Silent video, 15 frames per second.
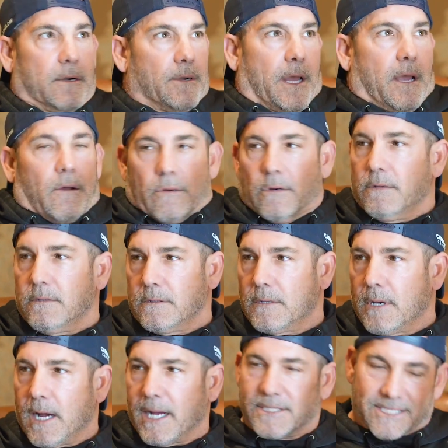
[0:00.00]
I don't know.
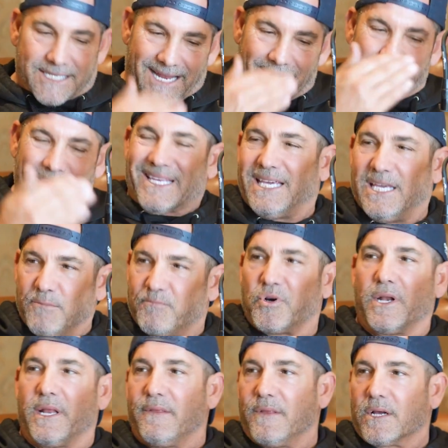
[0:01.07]
I just got to keep
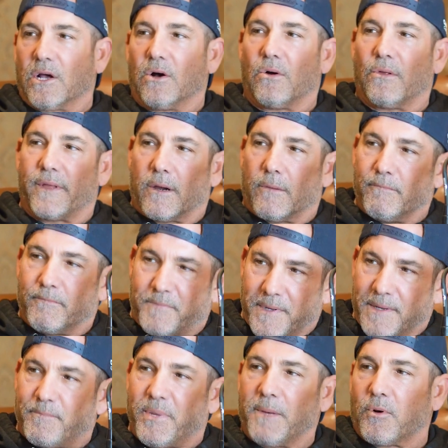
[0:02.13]
putting the goal there.
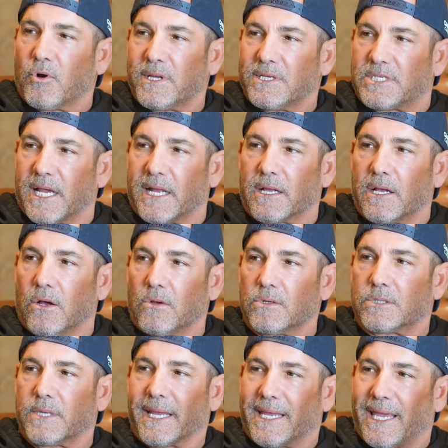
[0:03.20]
People can set
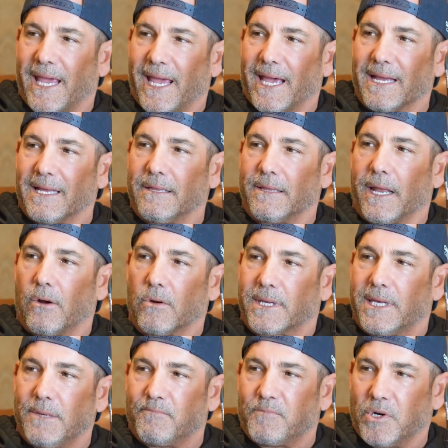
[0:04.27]
goals. They
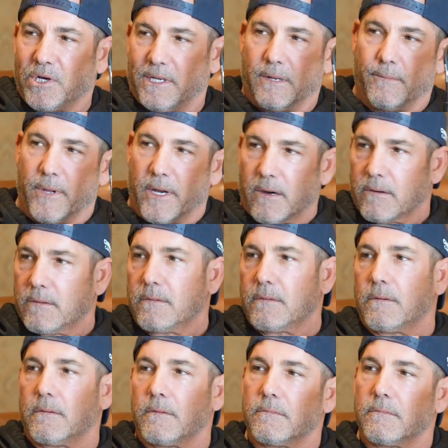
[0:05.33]
don't keep putting them there.